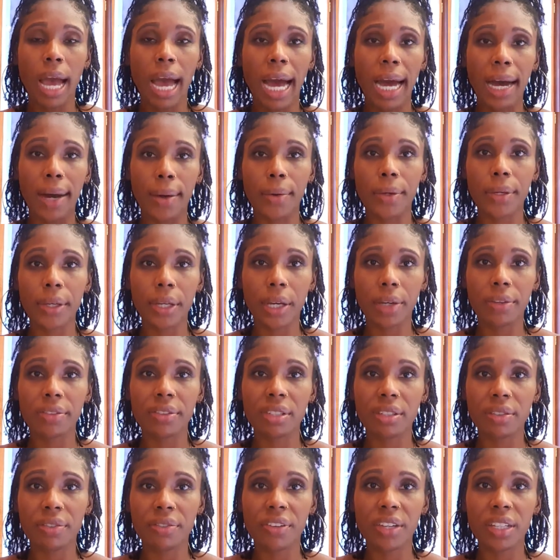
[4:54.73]
how are you going
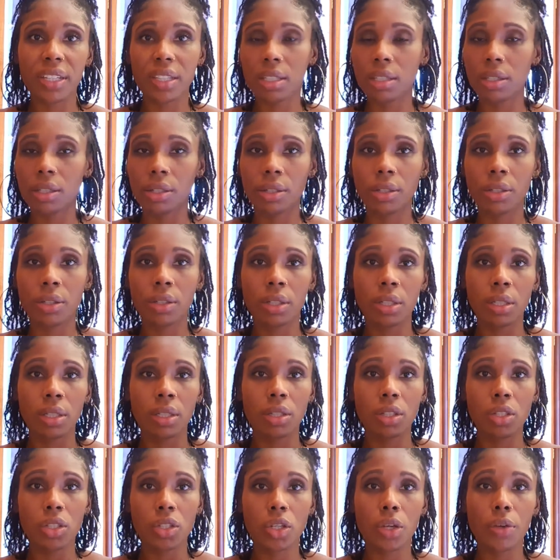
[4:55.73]
to fit the
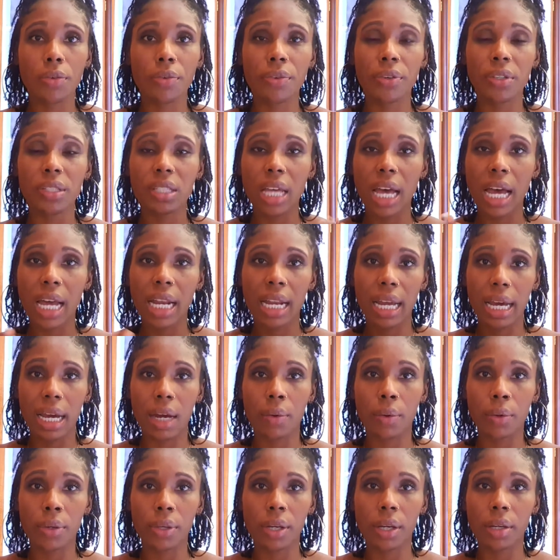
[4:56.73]
sofas, and how
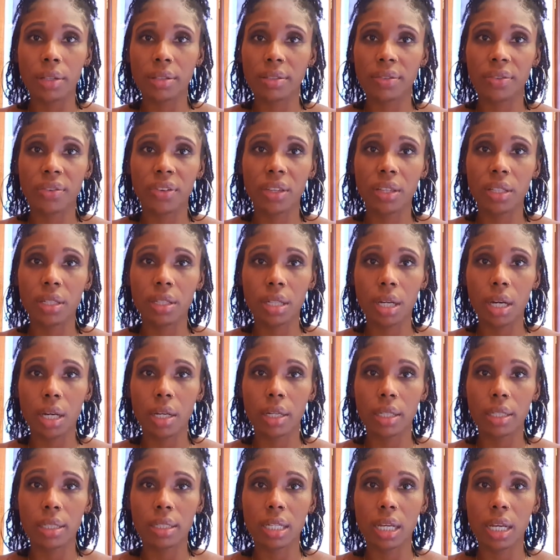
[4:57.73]
are you going to fit the
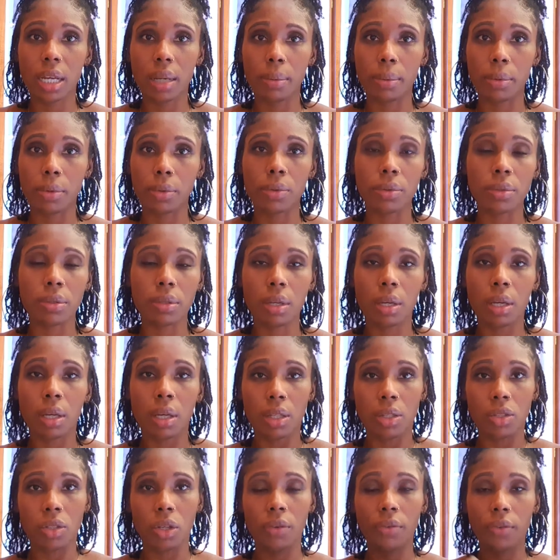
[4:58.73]
dining tables?
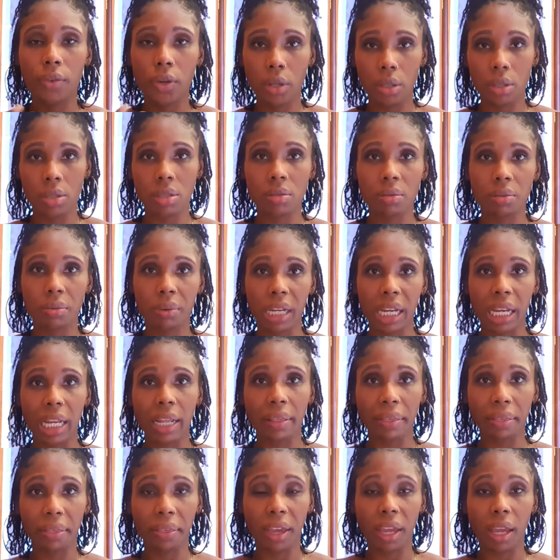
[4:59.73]
So you've got to really
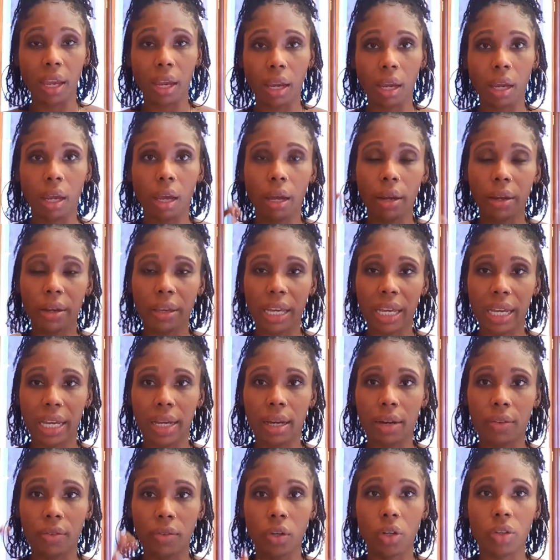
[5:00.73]
think, okay,
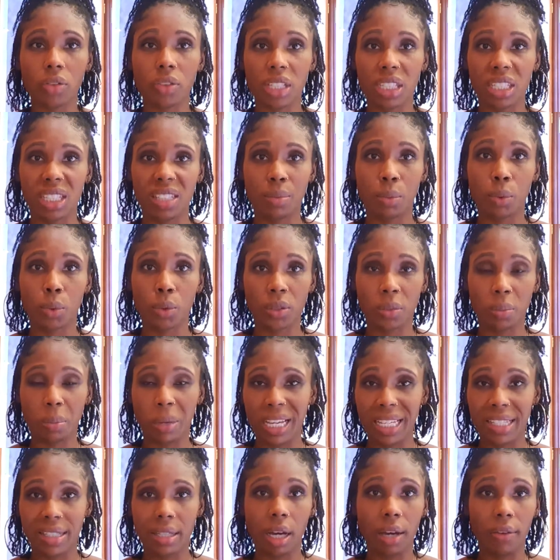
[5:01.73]
I've got this small
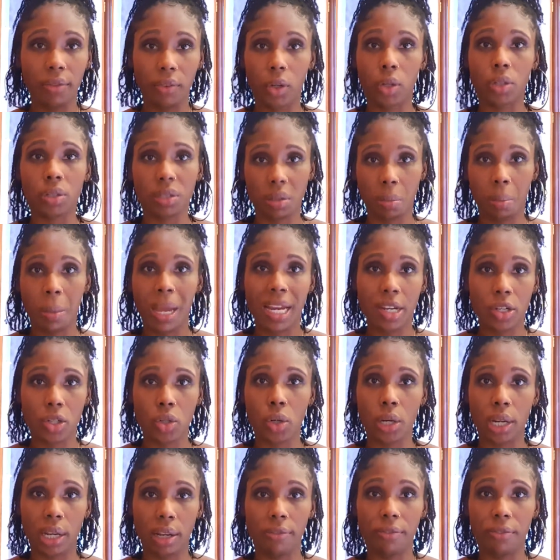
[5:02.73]
space, I've got to make
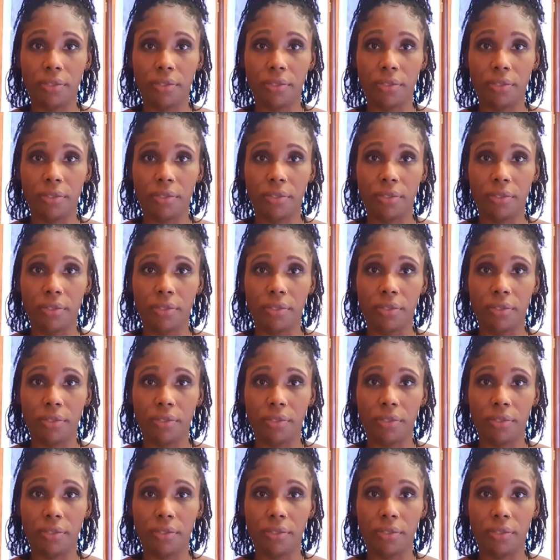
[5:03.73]
sure it